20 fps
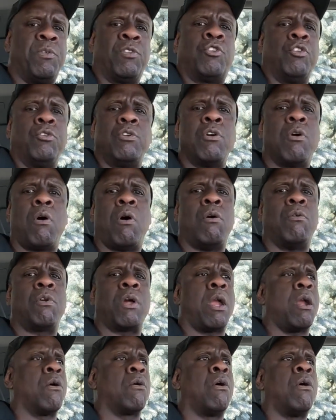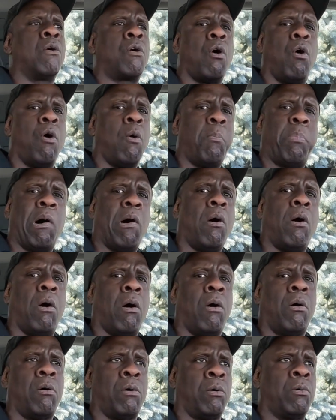do your own hair, or go
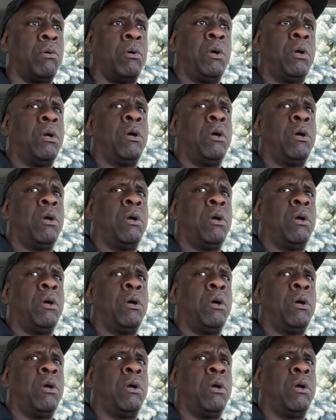bald.